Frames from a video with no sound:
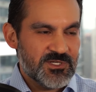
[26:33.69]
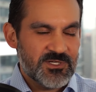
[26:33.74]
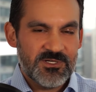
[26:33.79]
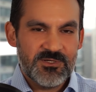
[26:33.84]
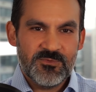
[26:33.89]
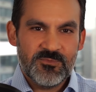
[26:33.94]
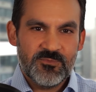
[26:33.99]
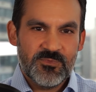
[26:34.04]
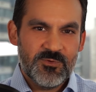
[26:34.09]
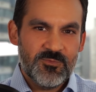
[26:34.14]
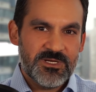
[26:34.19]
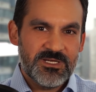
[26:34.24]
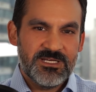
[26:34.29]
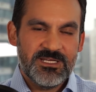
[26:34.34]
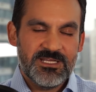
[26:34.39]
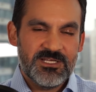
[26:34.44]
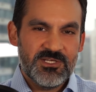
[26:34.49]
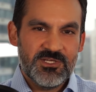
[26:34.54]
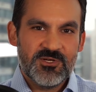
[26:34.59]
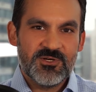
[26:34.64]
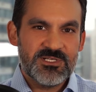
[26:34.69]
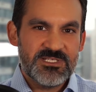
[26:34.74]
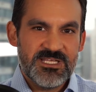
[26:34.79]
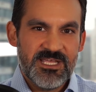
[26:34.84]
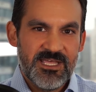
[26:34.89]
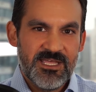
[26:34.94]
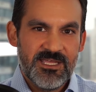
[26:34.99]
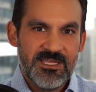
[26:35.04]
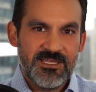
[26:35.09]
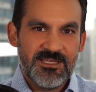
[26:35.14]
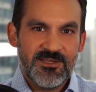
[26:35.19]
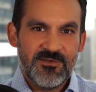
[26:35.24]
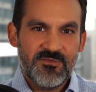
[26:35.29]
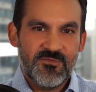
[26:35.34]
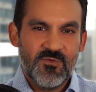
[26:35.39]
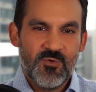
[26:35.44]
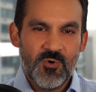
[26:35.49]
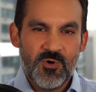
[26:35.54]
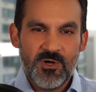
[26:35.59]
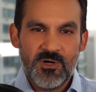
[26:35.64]
We wanted to get your take
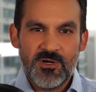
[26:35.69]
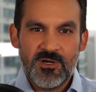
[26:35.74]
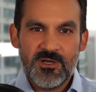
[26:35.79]
for